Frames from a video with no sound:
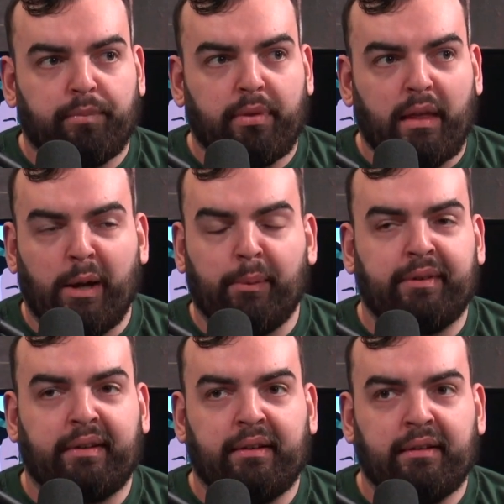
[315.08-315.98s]
I
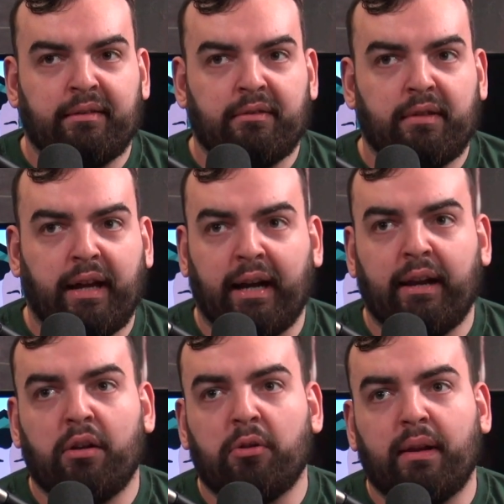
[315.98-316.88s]
was
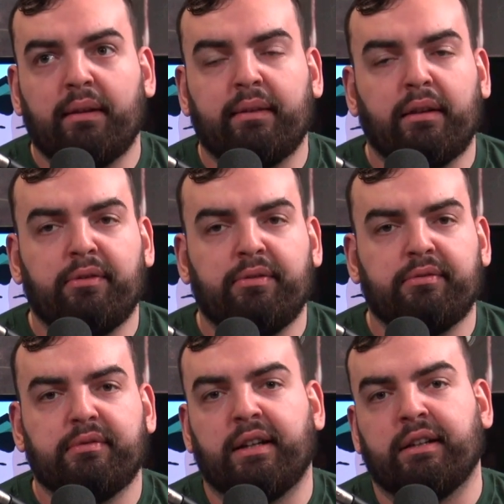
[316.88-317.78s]
carrying all that stuff.
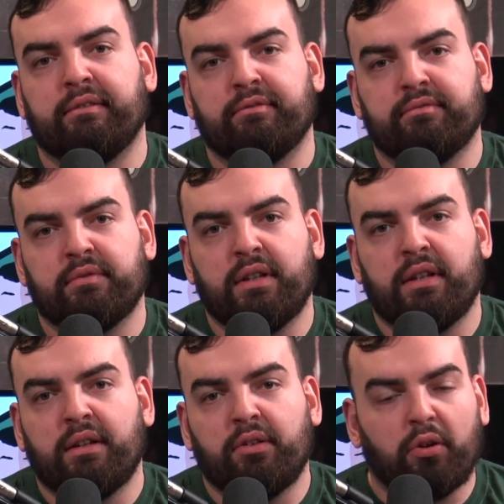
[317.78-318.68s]
And
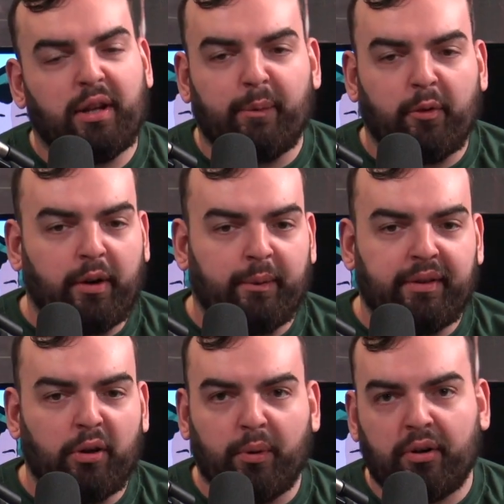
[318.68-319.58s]
don't get me wrong, I'm
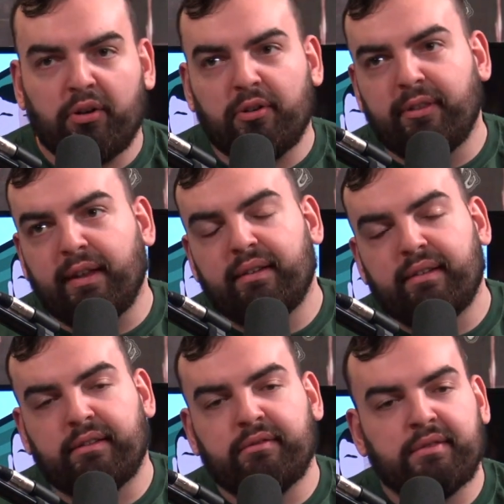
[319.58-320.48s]
still working on things
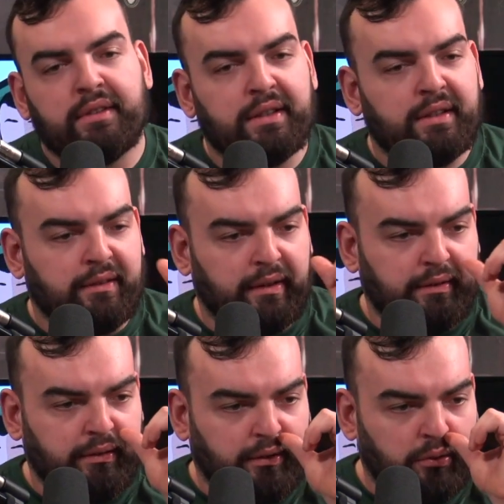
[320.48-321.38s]
and things are
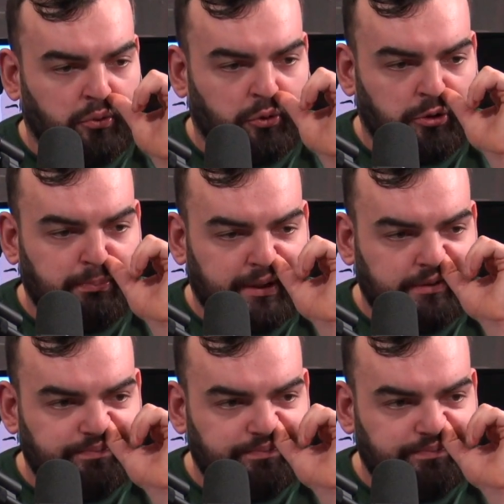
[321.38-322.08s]
still going on, but